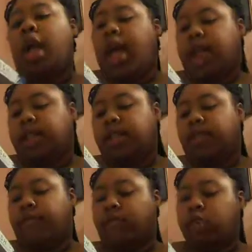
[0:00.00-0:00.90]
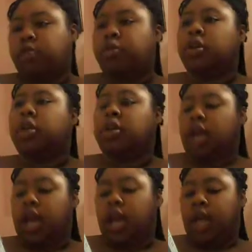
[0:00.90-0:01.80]
and it's the first book
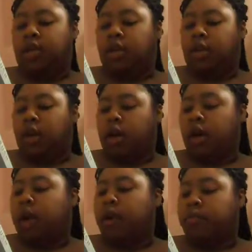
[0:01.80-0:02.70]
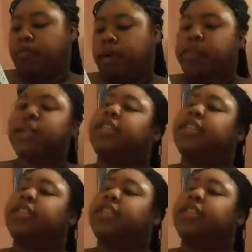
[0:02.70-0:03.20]
in the Breathless